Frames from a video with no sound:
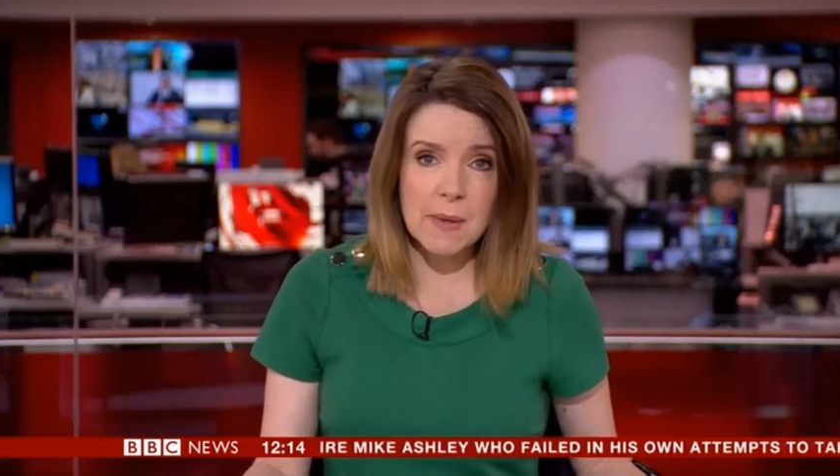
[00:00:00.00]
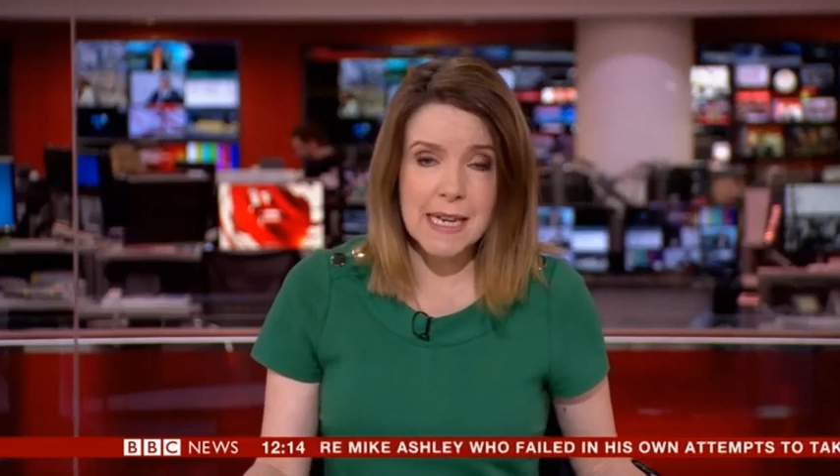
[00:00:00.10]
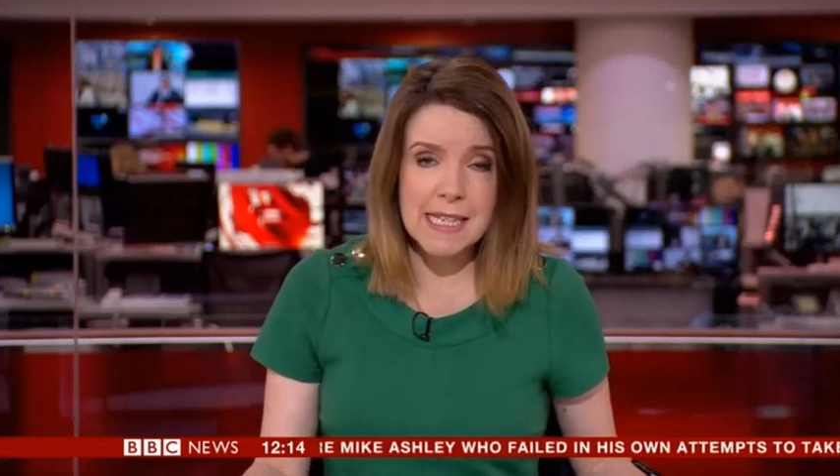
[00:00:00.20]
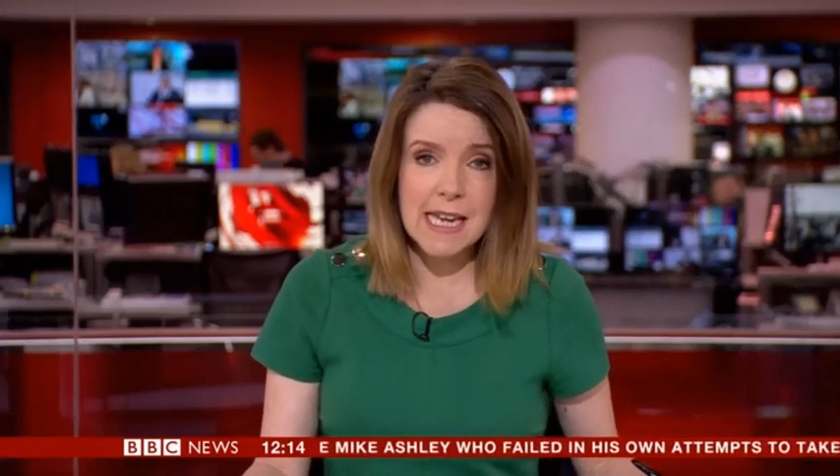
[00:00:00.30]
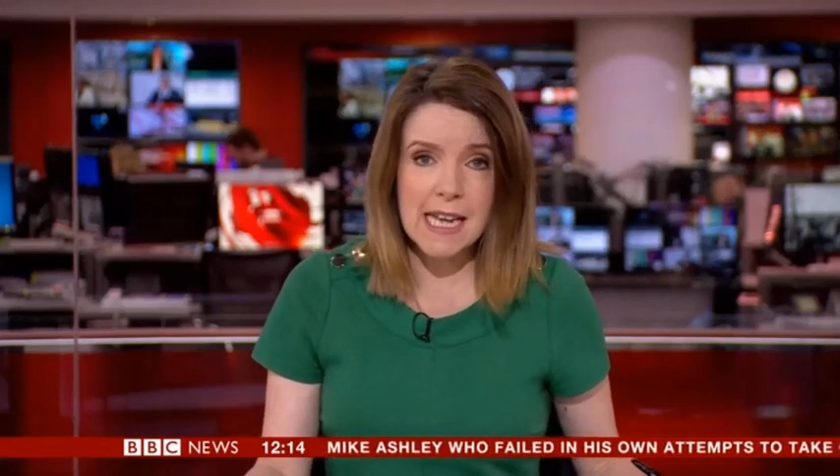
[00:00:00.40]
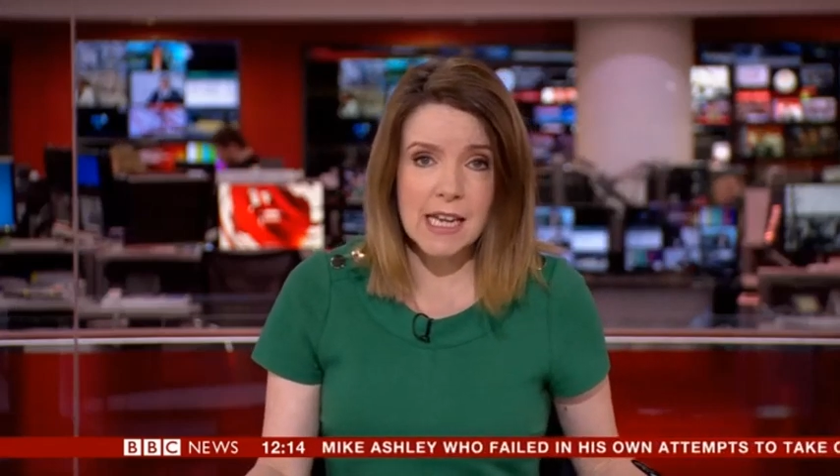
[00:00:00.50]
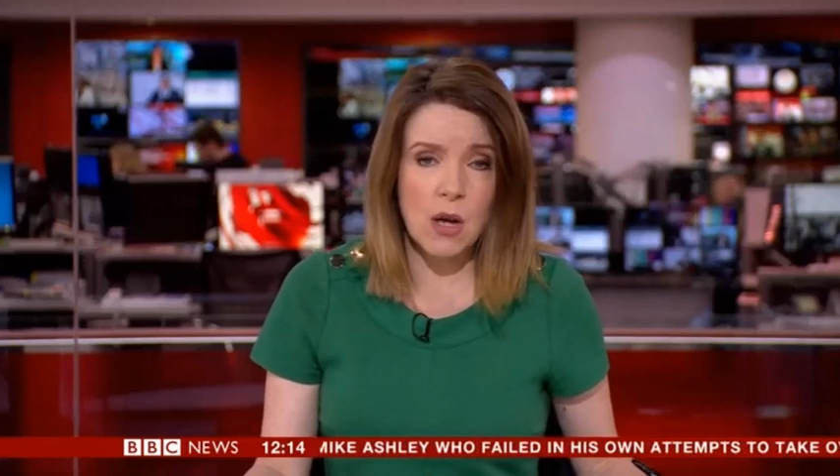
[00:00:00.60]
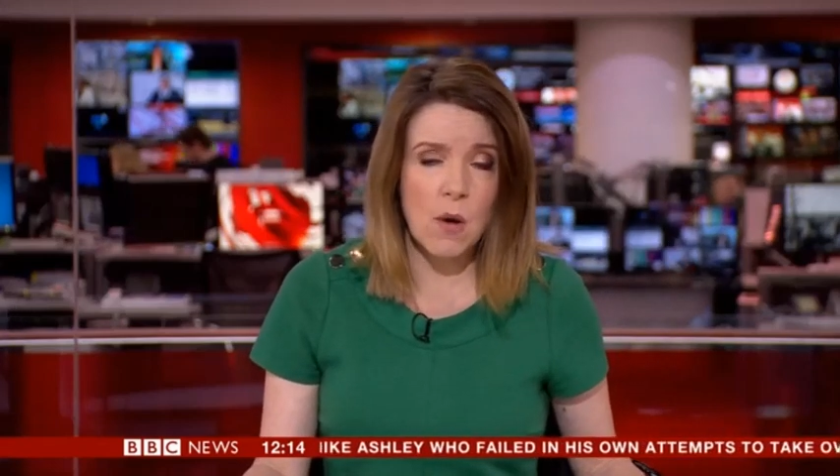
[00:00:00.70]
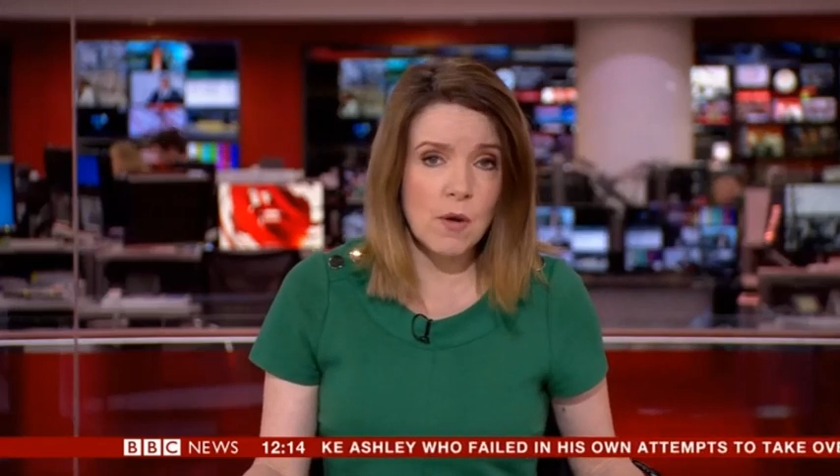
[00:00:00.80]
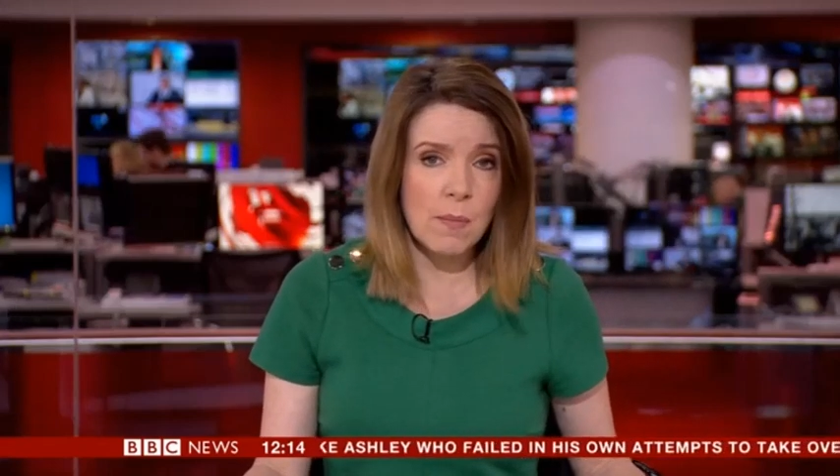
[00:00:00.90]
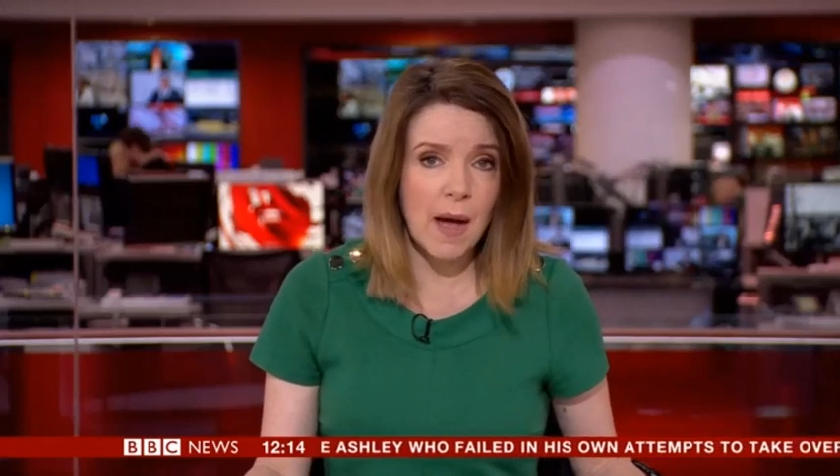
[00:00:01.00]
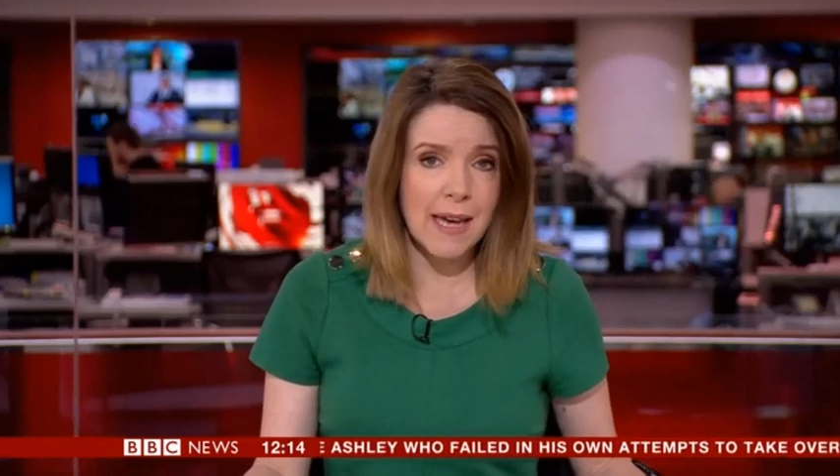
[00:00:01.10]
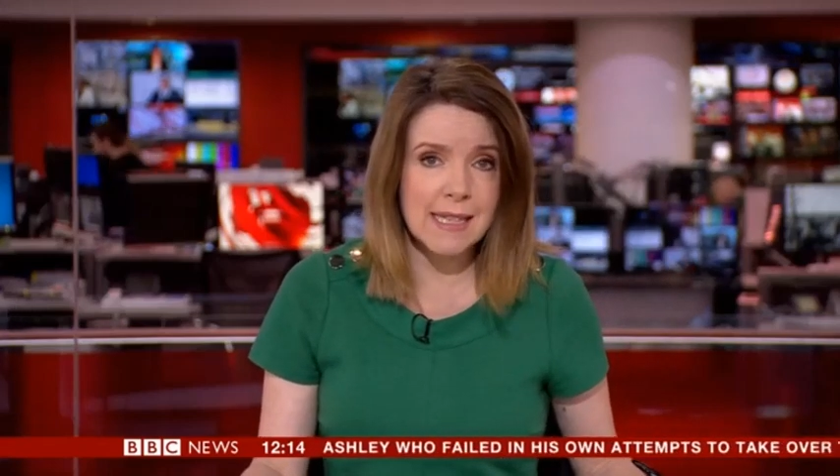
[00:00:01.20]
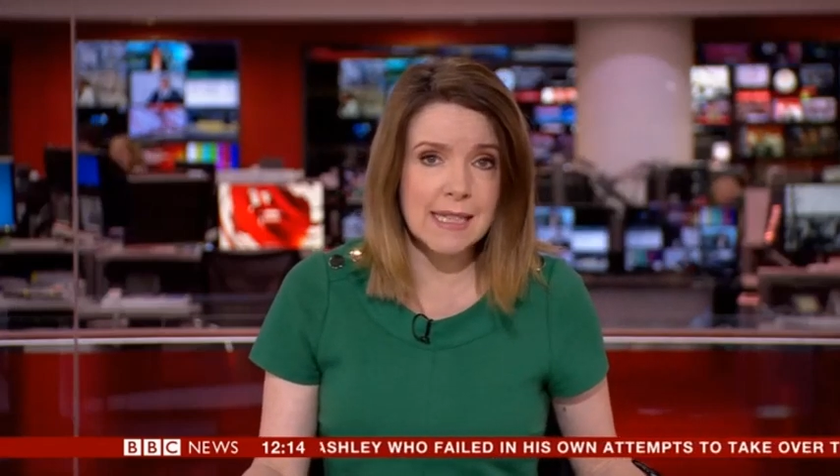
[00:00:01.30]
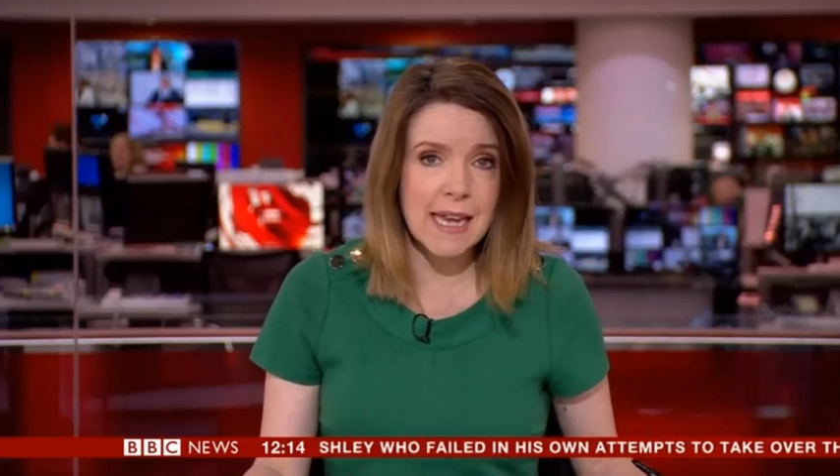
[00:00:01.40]
been taken over
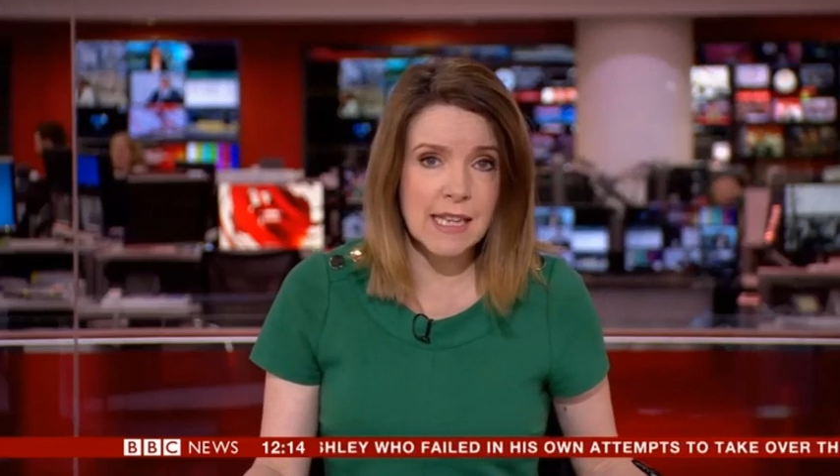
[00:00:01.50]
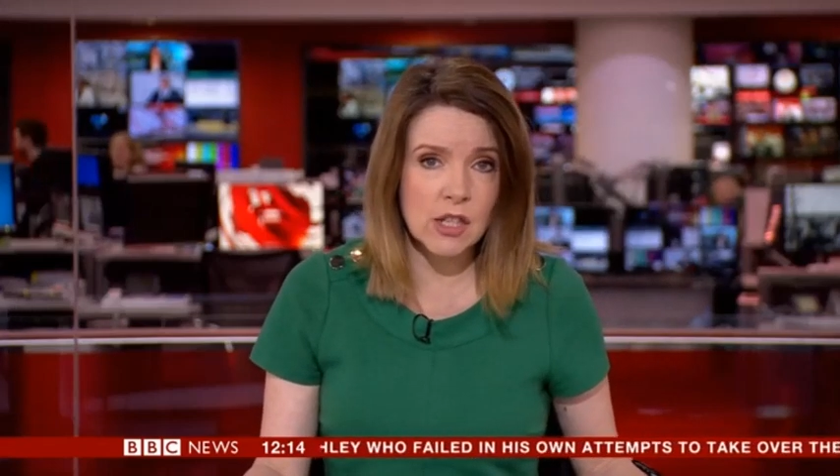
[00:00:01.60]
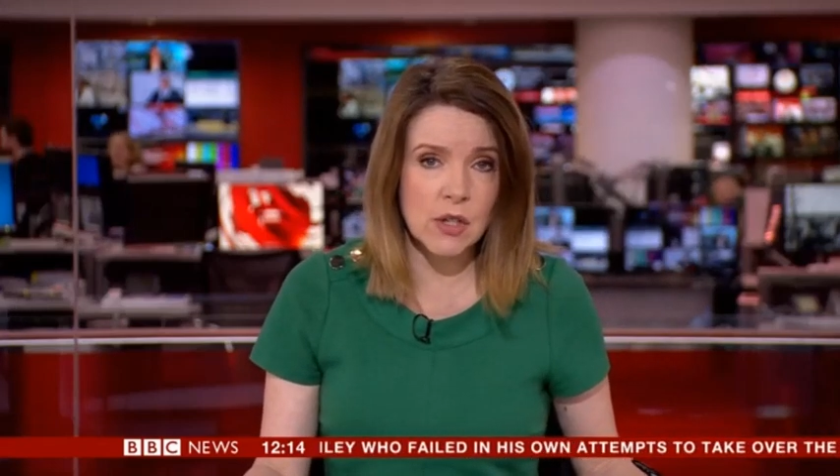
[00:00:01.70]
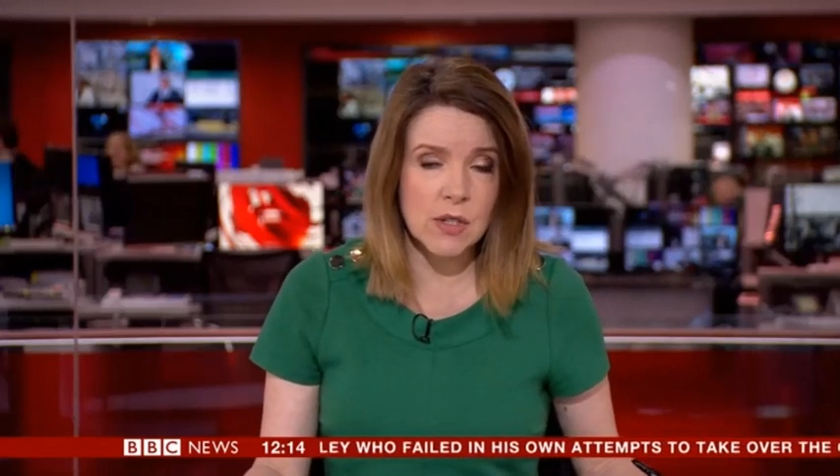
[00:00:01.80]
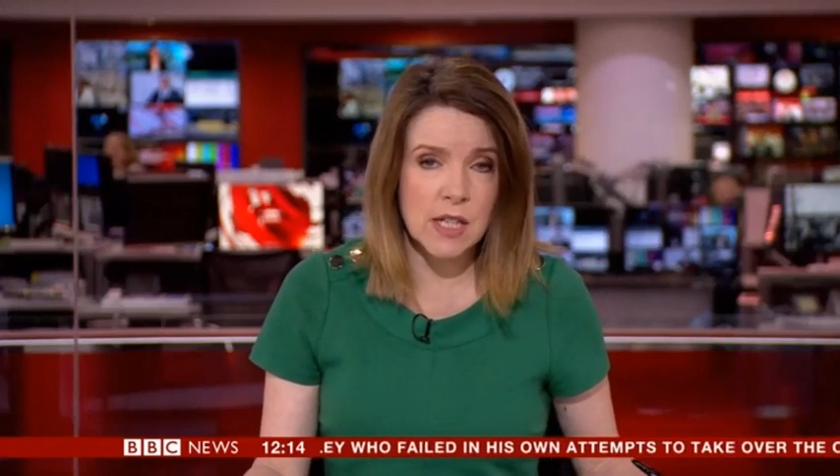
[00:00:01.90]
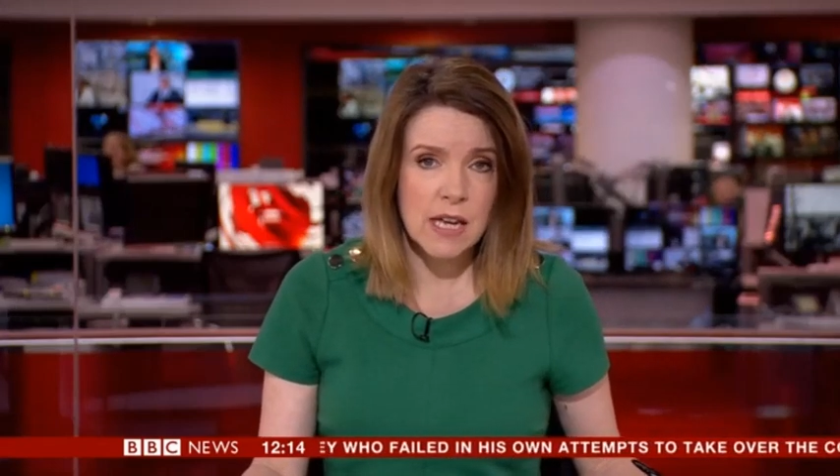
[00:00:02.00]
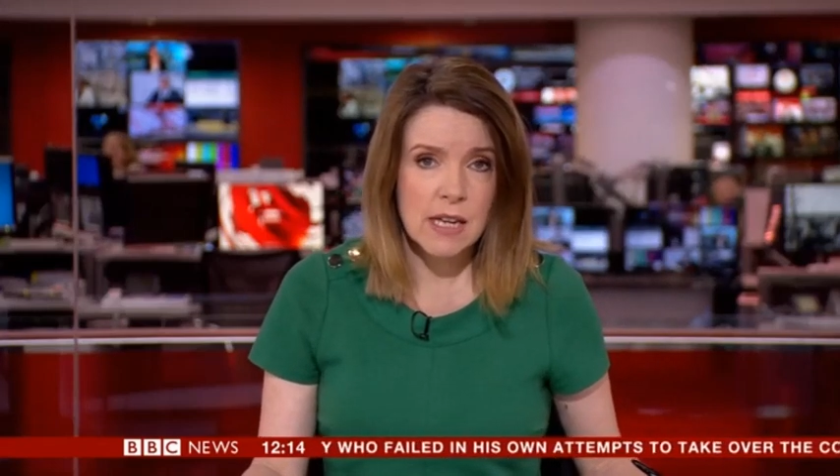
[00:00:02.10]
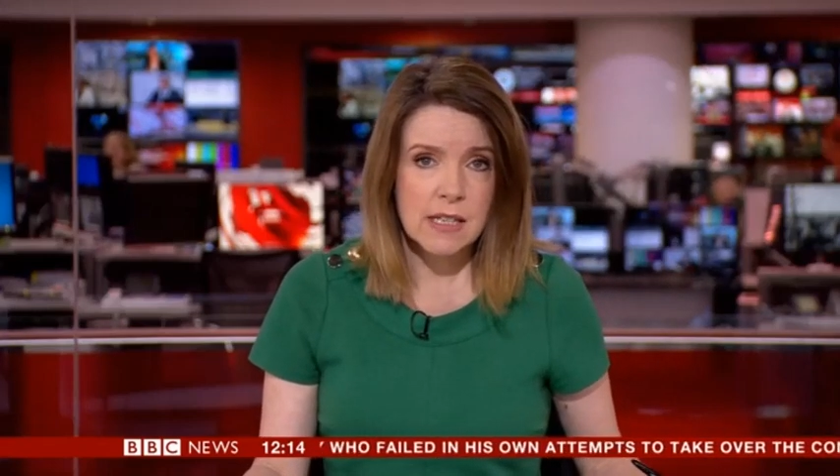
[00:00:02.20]
by its lenders.